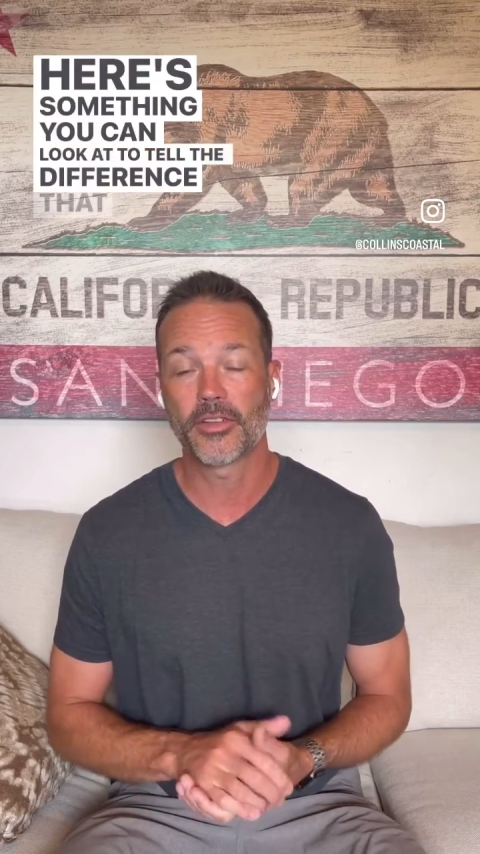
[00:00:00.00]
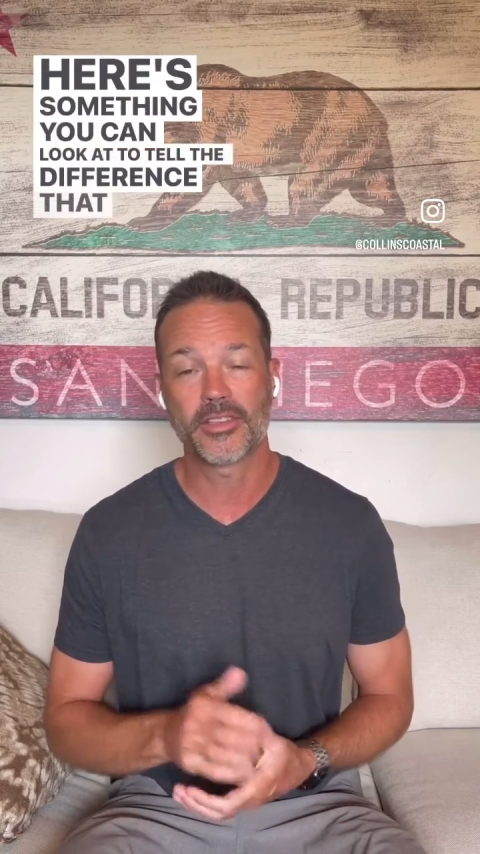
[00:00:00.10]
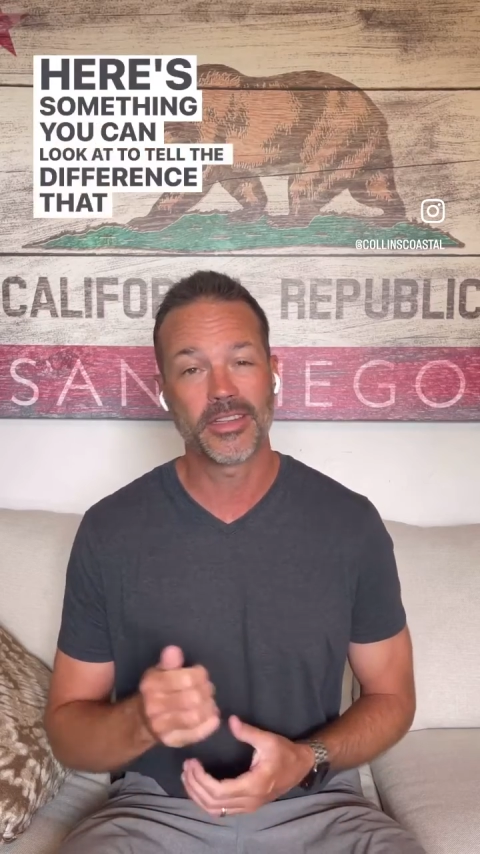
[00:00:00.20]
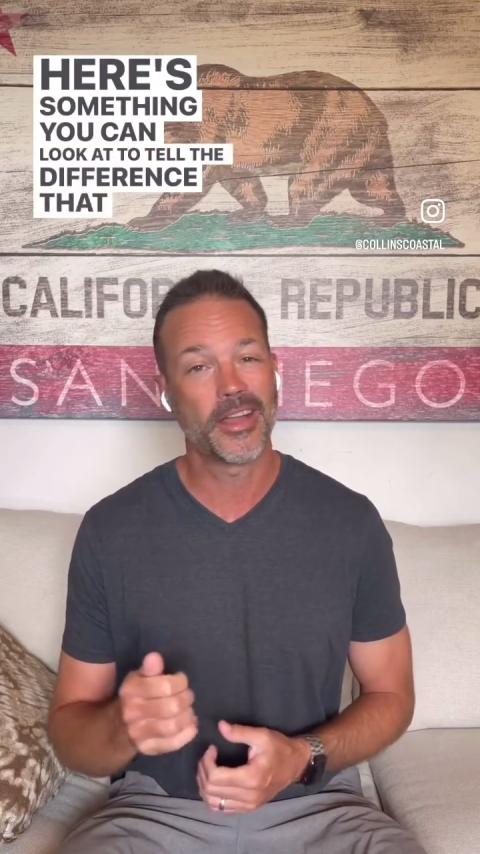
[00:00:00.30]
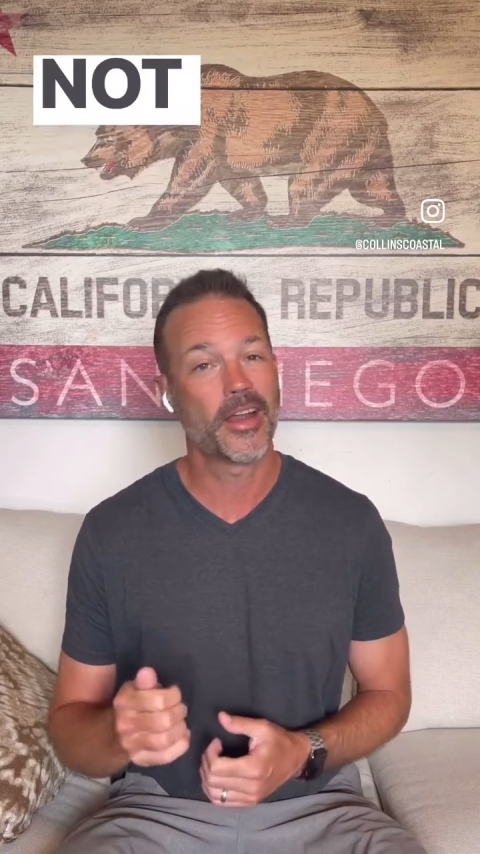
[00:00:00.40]
that
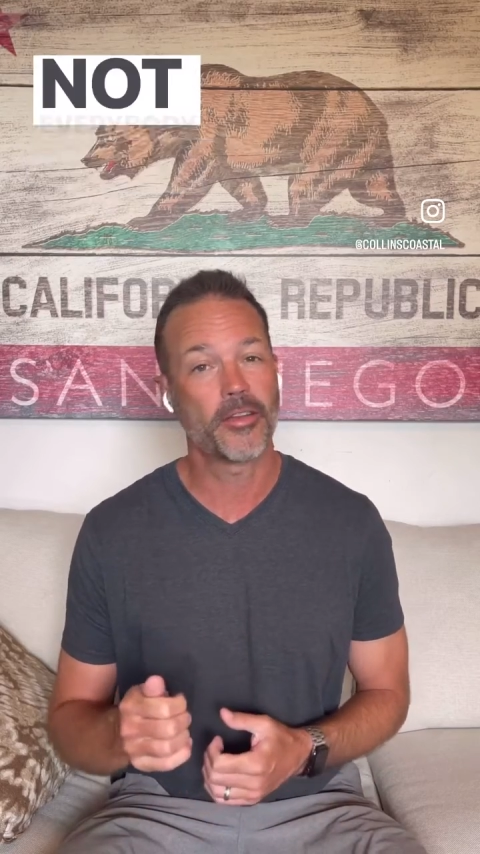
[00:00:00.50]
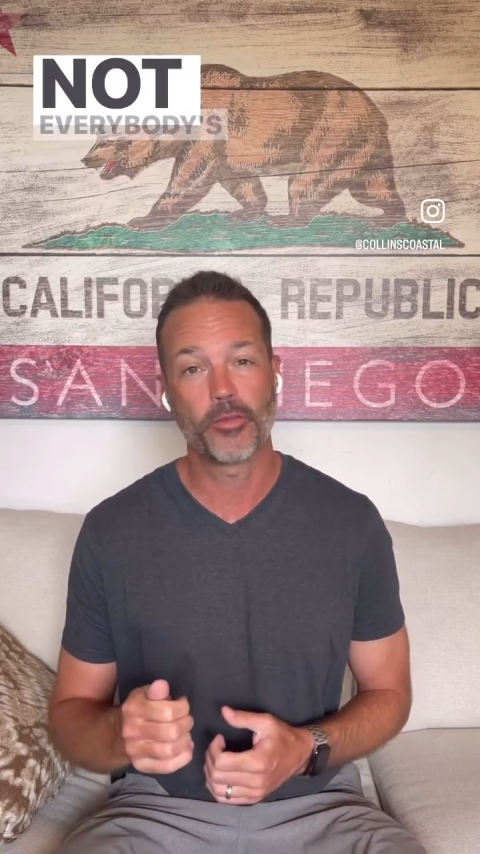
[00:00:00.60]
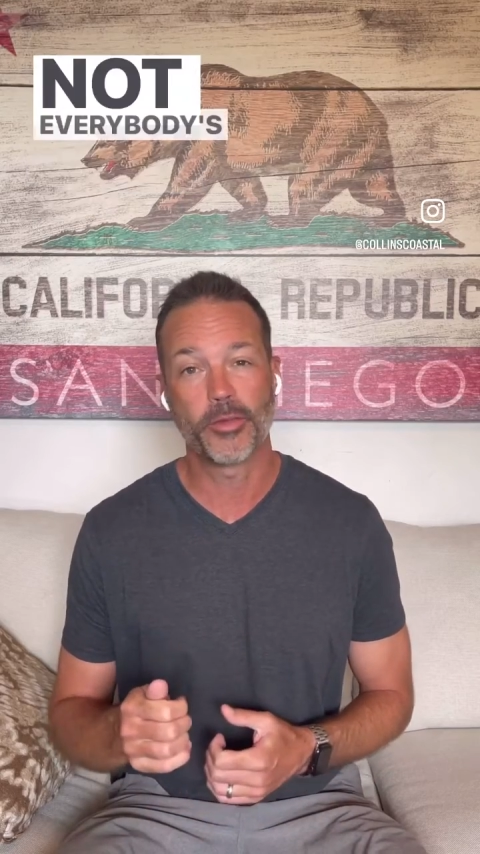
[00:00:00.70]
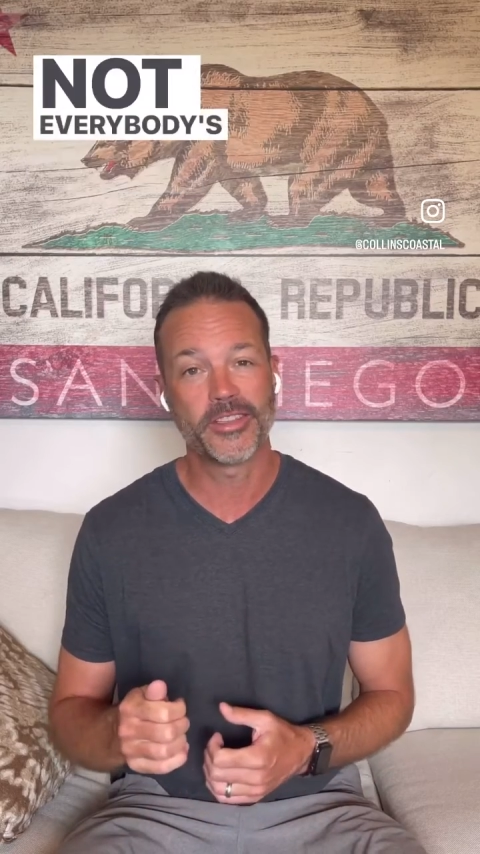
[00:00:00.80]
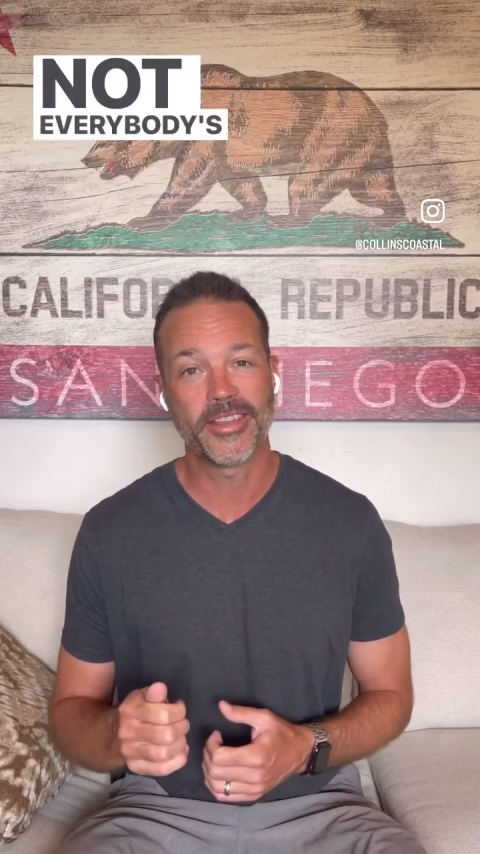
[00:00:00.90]
not
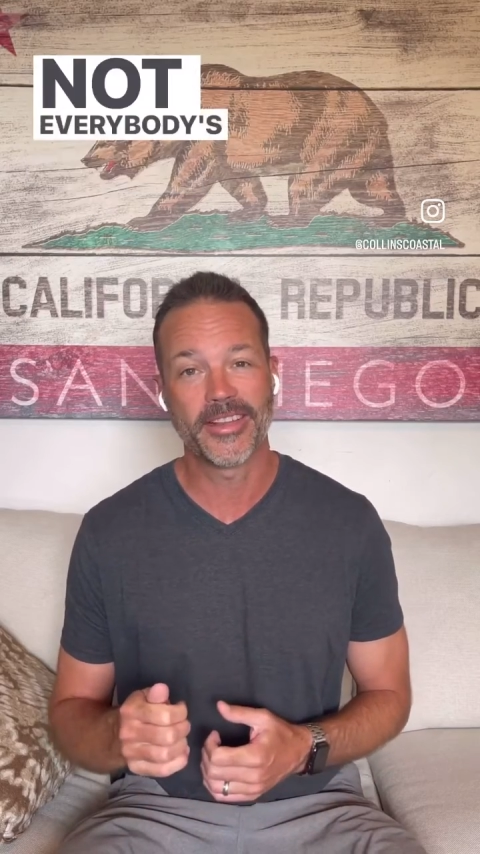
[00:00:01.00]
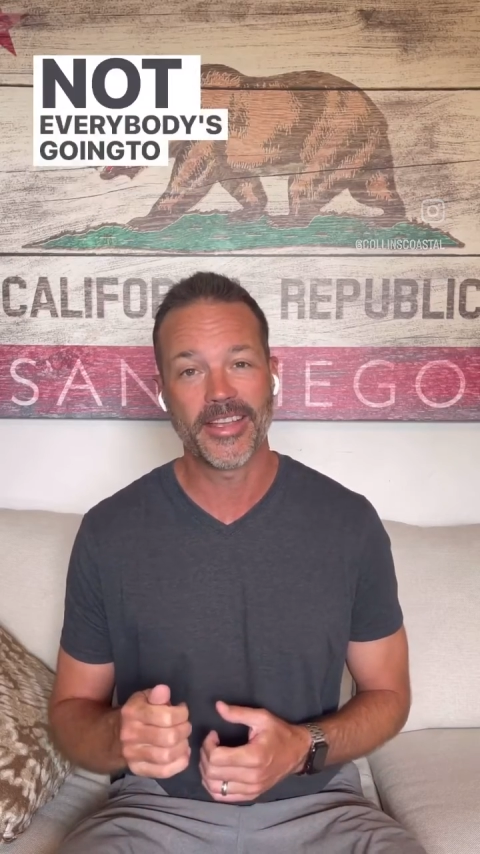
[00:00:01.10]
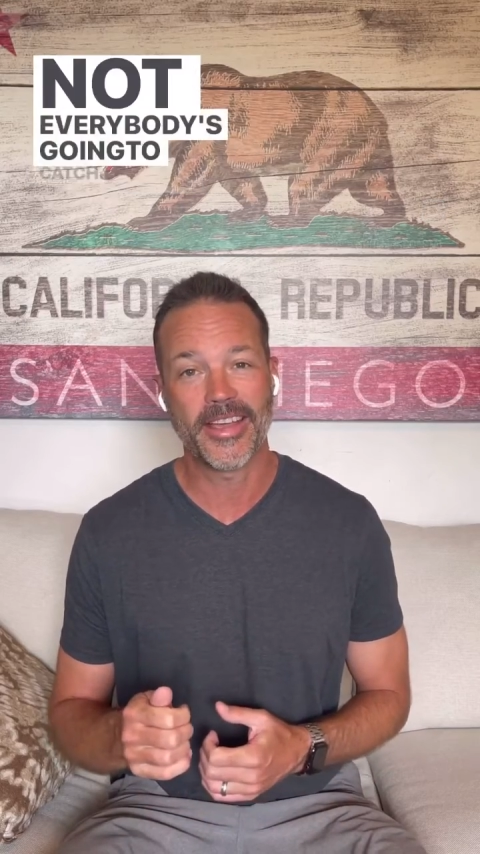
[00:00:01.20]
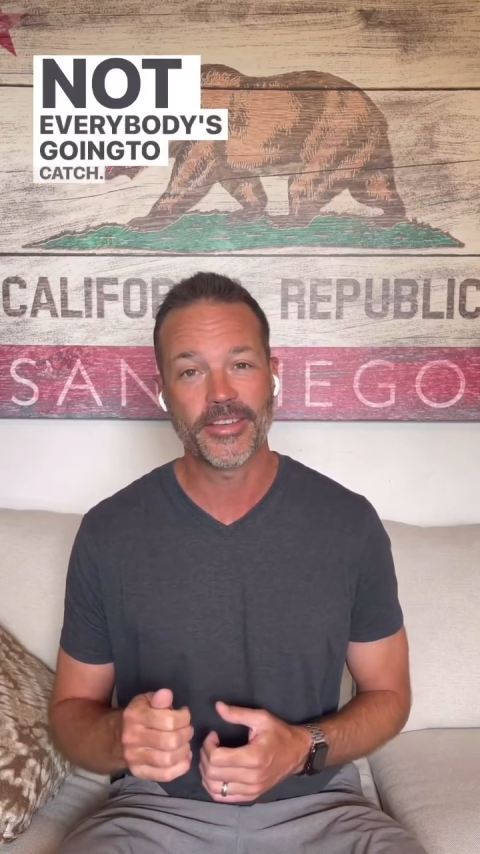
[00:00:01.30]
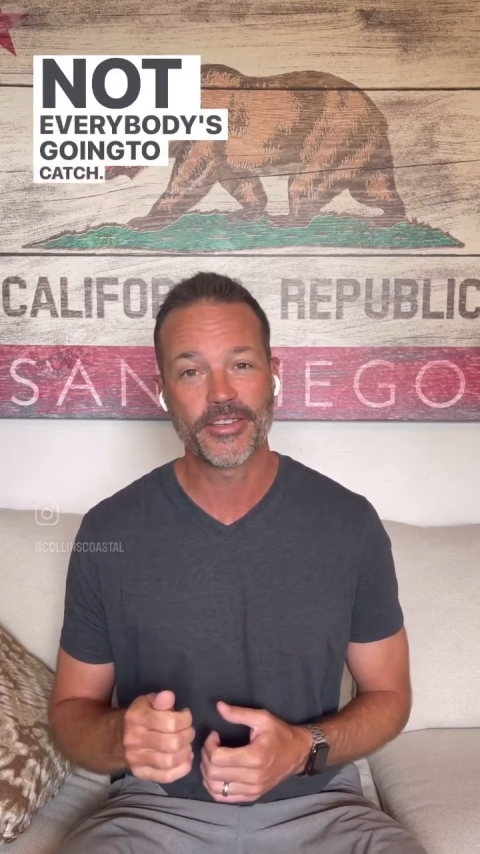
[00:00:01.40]
everybody's going to
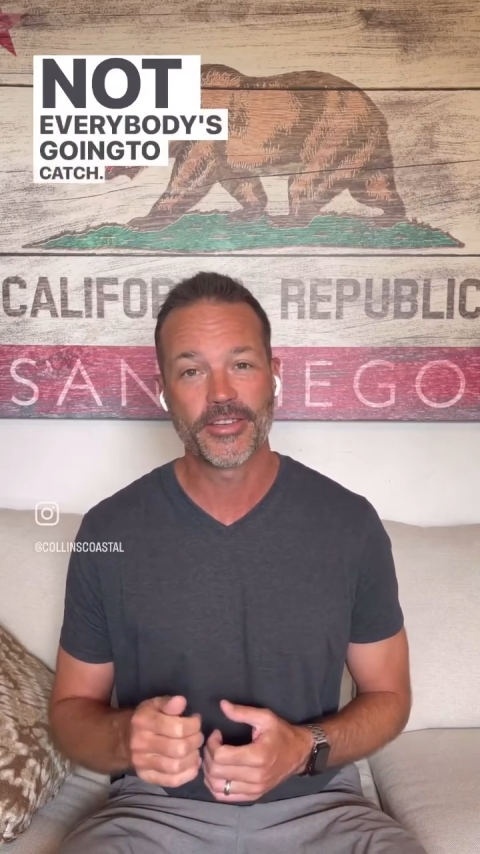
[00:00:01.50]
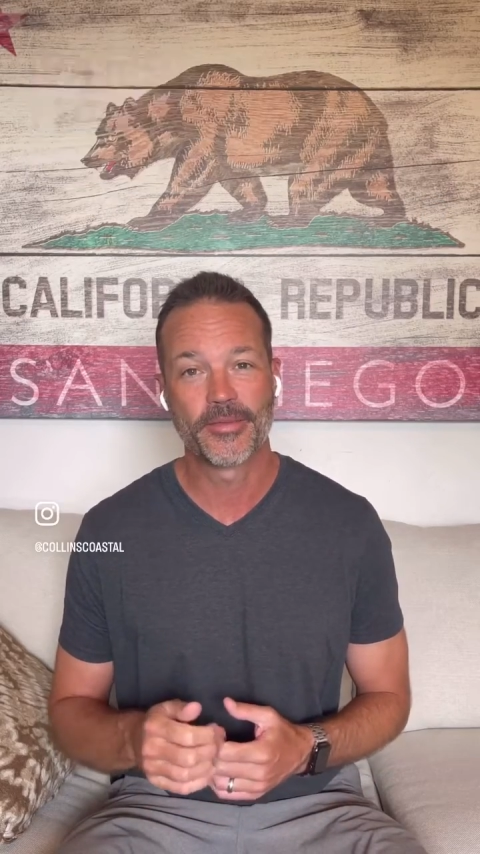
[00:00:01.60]
catch.